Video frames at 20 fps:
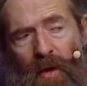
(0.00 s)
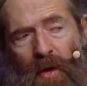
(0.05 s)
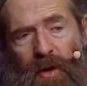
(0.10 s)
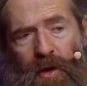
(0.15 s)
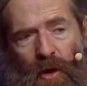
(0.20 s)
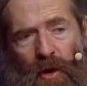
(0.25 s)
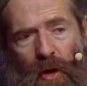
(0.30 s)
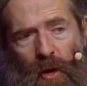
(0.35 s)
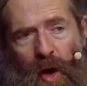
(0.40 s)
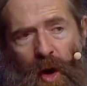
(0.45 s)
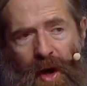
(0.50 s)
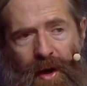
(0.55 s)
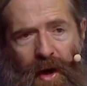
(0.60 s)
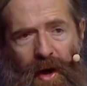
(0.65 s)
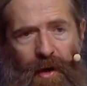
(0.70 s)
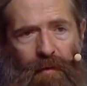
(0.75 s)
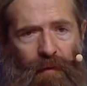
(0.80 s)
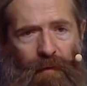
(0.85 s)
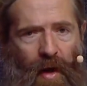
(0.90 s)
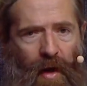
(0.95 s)
to
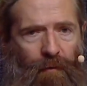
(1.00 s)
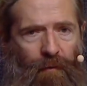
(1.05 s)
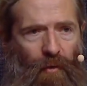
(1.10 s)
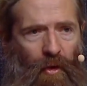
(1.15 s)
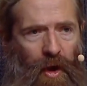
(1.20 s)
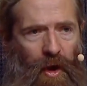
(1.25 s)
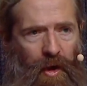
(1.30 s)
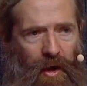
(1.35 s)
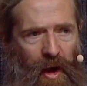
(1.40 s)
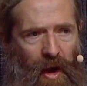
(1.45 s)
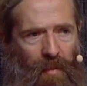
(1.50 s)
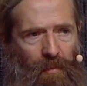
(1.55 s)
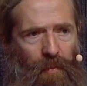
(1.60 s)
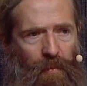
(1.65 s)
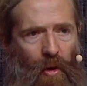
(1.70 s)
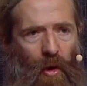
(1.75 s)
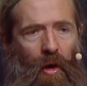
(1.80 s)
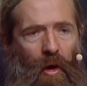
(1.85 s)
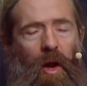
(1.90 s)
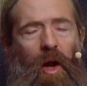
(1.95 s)
identify, for
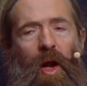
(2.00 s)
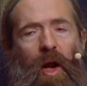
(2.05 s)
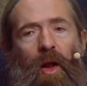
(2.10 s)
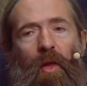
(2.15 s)
example,